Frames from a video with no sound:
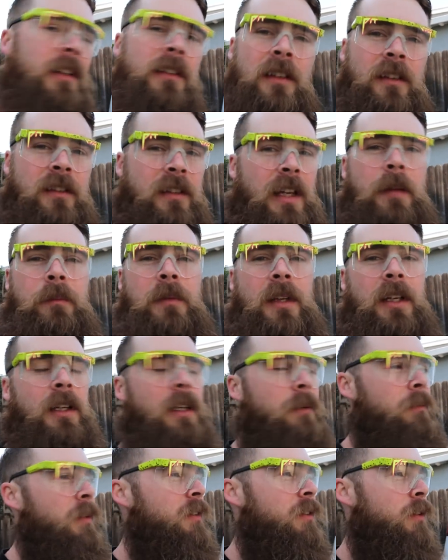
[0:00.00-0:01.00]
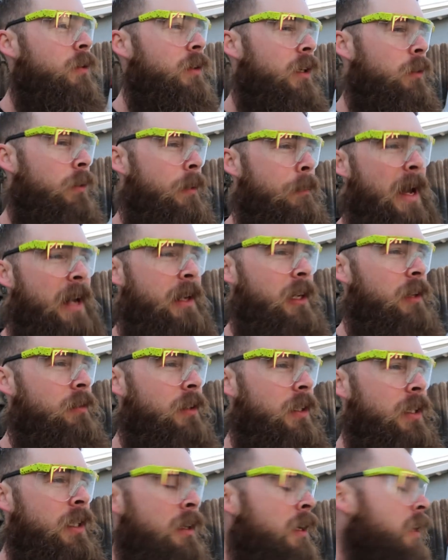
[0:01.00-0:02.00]
It's the same thing, I'm just doing it
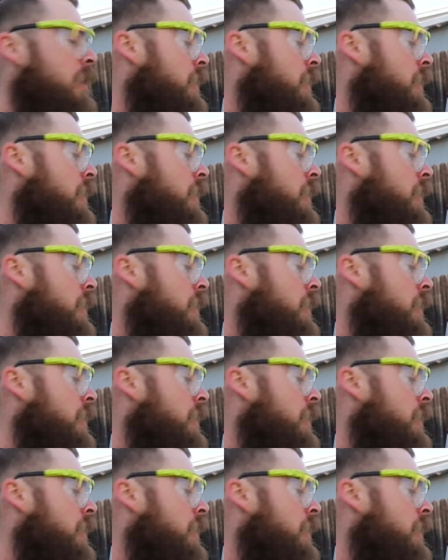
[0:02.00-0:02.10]
repetitively.